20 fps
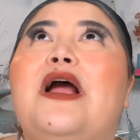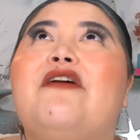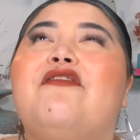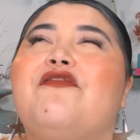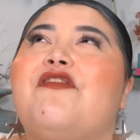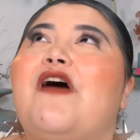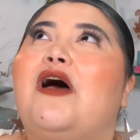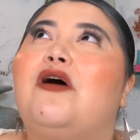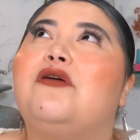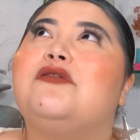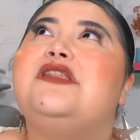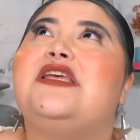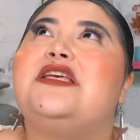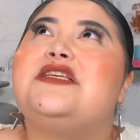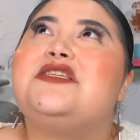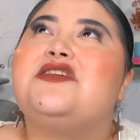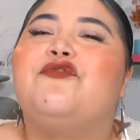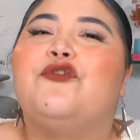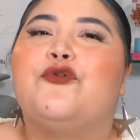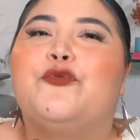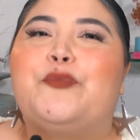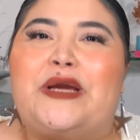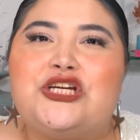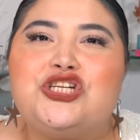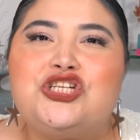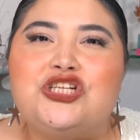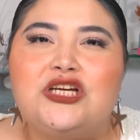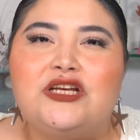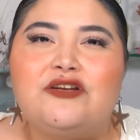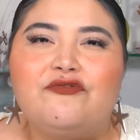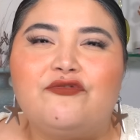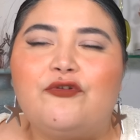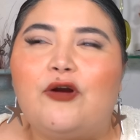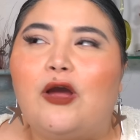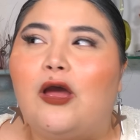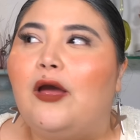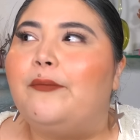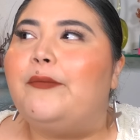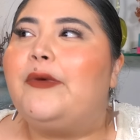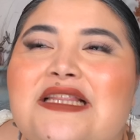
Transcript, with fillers: I found this information from.